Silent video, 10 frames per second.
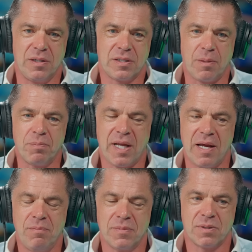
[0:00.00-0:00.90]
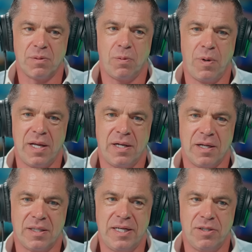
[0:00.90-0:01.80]
sometimes when
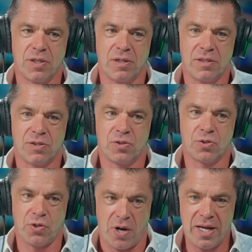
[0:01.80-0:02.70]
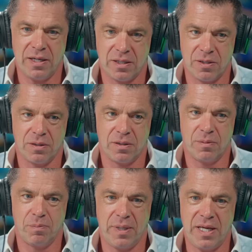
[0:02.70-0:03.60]
a teacher is trying to
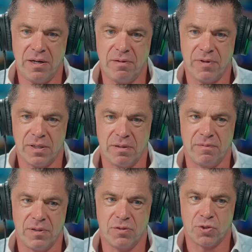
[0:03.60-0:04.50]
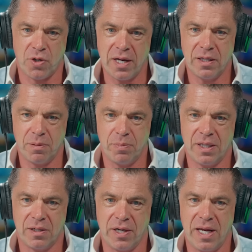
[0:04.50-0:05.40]
be innovative and trying to
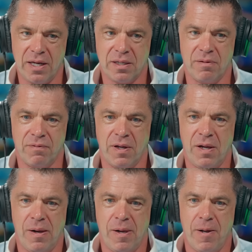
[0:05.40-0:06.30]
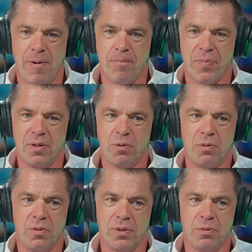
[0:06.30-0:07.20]
be creative,
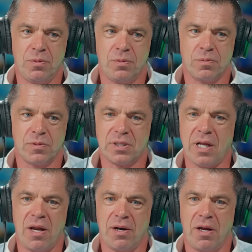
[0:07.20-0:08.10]
they'll start